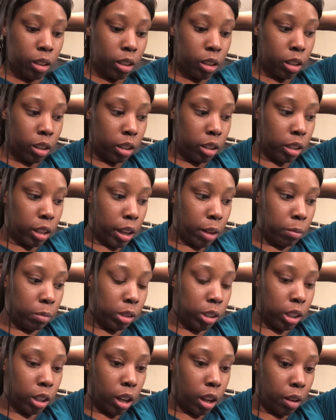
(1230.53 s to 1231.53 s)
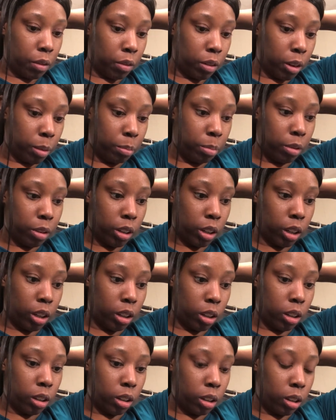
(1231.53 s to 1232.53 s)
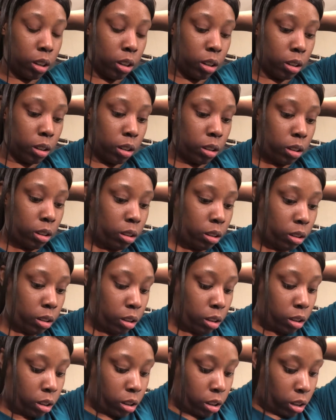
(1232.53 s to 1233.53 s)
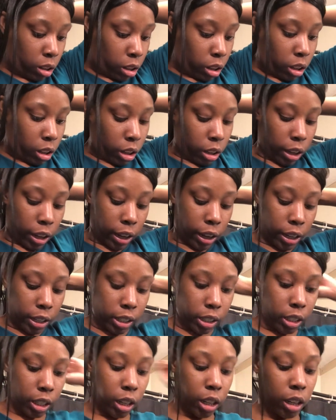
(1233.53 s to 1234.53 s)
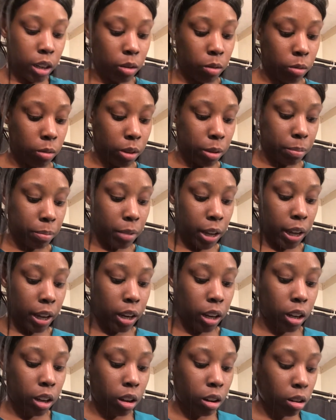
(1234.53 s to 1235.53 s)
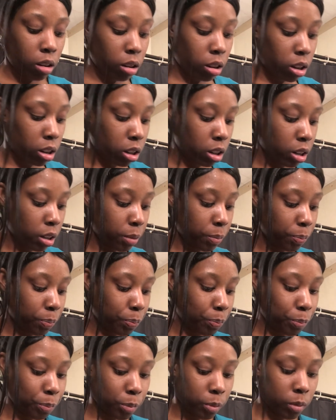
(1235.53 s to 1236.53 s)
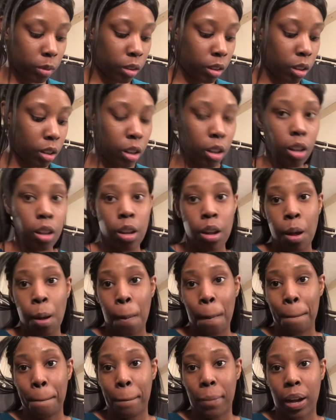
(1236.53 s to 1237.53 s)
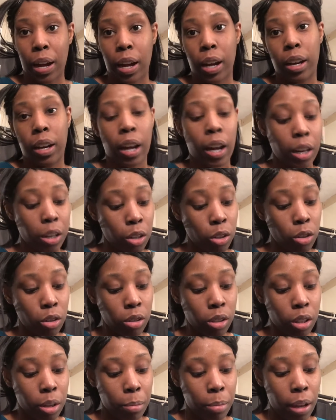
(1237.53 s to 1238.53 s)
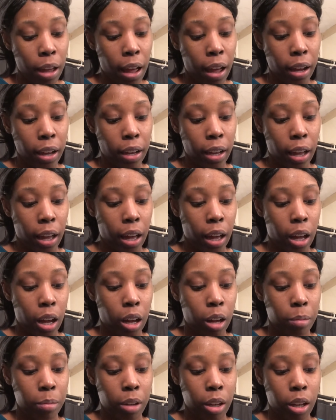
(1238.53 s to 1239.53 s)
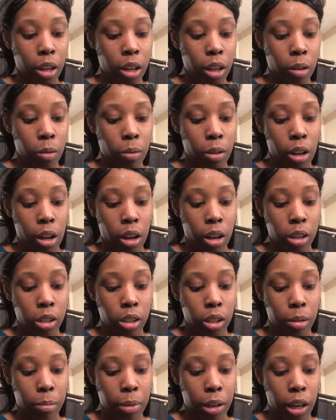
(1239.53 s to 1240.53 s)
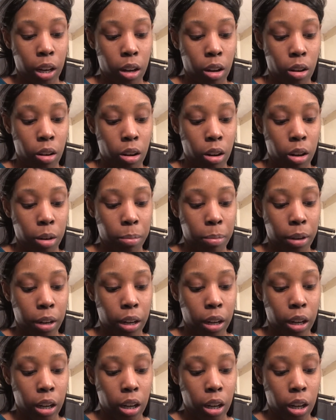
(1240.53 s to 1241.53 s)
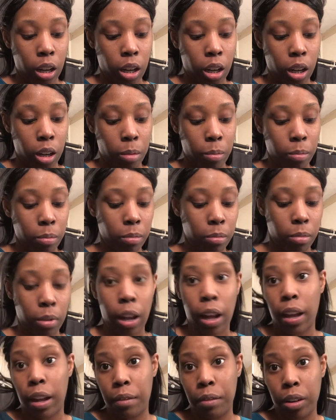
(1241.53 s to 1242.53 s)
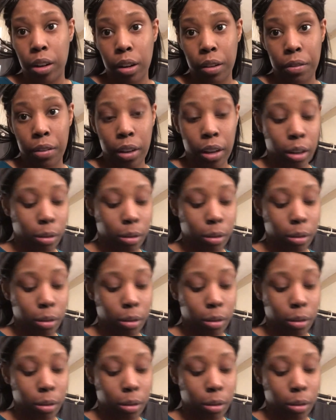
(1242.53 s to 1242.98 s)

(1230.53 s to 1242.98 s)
Because that was covering pretty good. And like I said, and we made it harder by not using the black cap, and we also made it harder by not having enough hair.